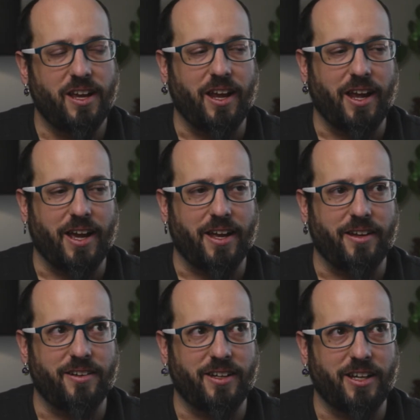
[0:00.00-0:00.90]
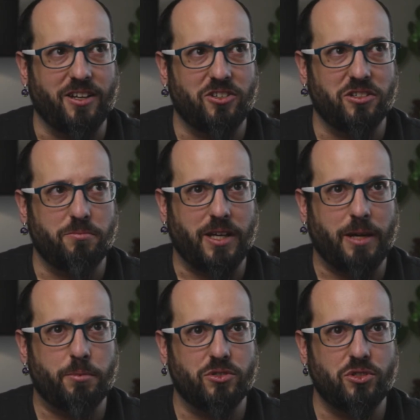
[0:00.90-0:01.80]
And it should be
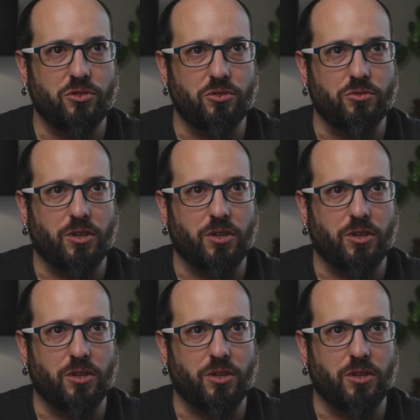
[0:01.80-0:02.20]
able to